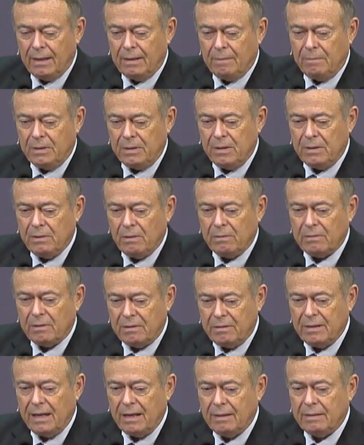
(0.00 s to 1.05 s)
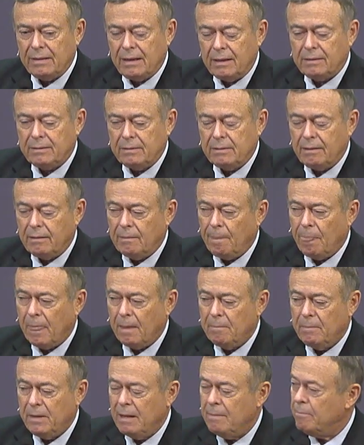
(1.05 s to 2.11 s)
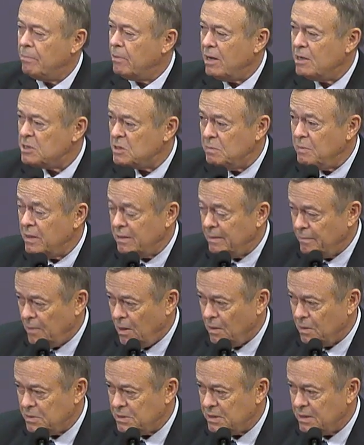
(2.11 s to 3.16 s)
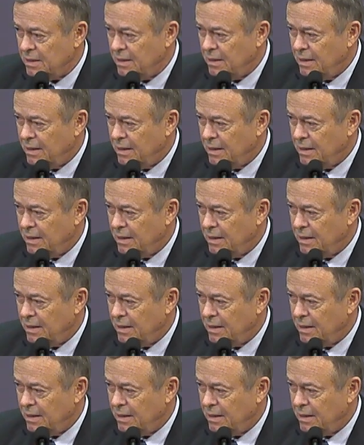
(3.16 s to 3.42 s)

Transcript: But you know, the thing that um, impressed me the most